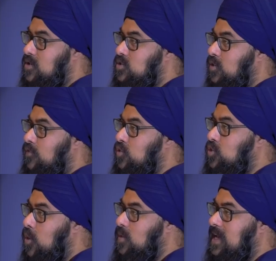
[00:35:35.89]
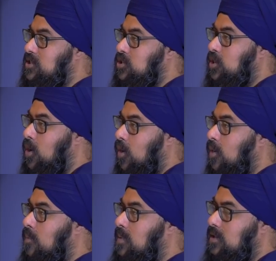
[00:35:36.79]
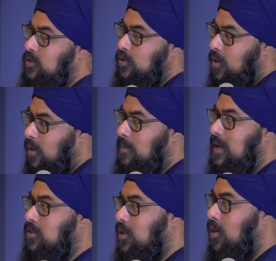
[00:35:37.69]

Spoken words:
So if you don't get to the goal, but you know about the